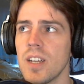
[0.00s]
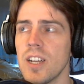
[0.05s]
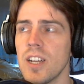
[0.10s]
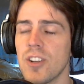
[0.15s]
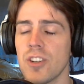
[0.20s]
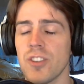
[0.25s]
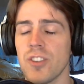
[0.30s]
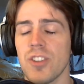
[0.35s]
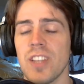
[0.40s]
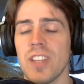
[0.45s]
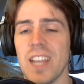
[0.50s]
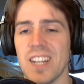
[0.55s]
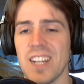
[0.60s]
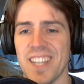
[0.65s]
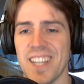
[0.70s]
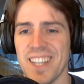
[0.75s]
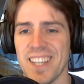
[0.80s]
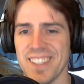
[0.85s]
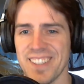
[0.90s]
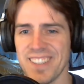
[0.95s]
it turns out he
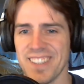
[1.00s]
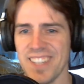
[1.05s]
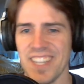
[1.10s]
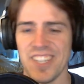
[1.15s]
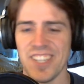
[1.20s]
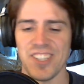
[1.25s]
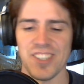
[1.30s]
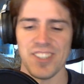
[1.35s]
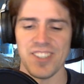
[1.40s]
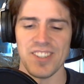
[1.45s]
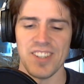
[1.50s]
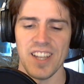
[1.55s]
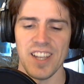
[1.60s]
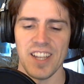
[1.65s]
actually has stages,